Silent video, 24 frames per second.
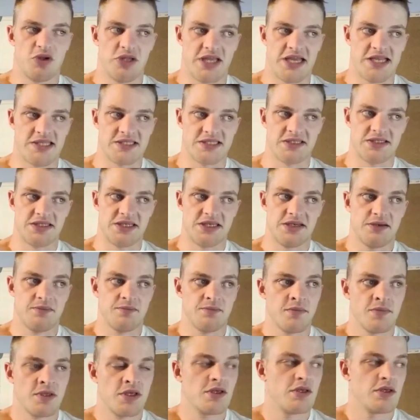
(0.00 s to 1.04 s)
answers here.
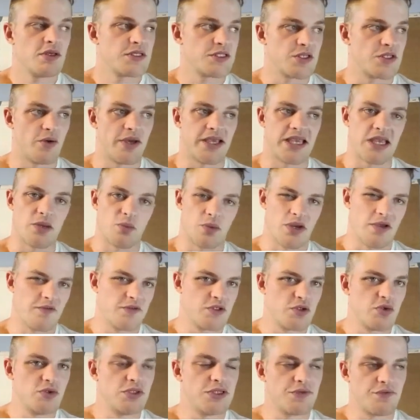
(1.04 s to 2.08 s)
So again, we have
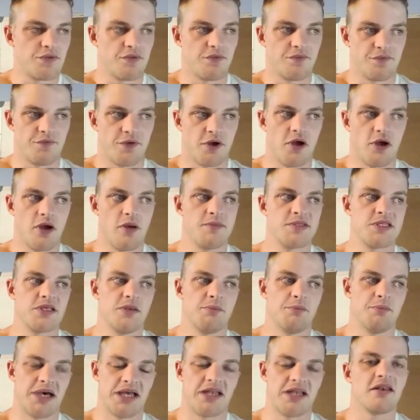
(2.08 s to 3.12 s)
two different verbs,
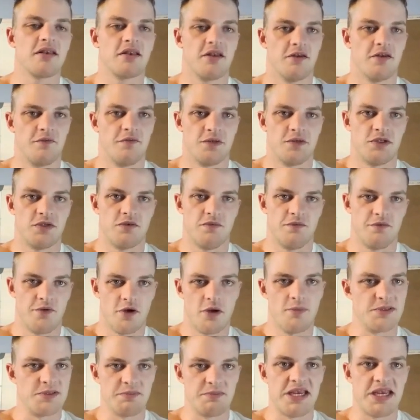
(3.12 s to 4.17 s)
but the
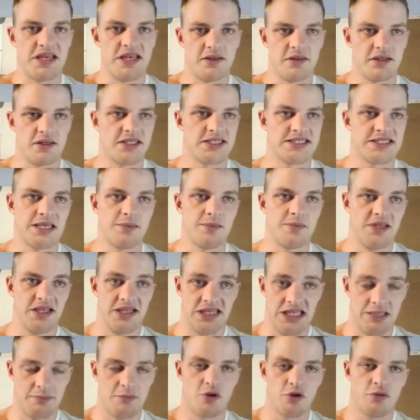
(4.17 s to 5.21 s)
verbs mean the same thing.
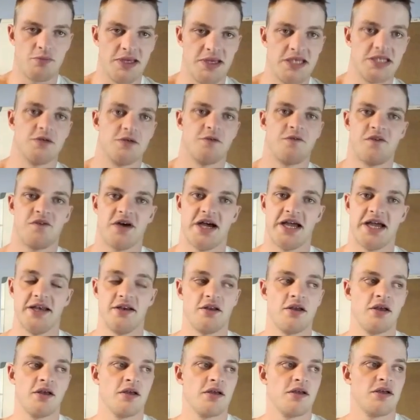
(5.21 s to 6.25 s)
They both mean to find.
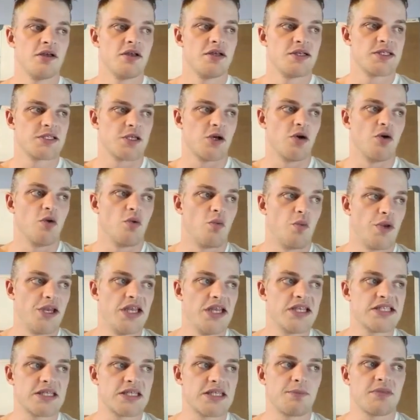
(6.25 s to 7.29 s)
So we
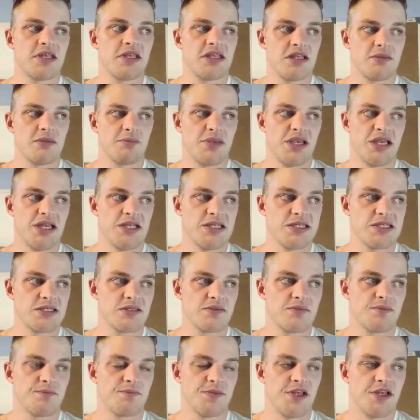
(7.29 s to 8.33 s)
need something that means
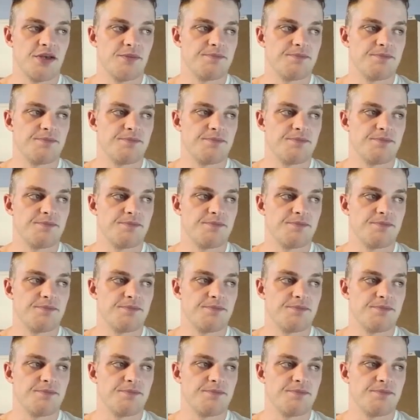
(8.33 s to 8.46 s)
that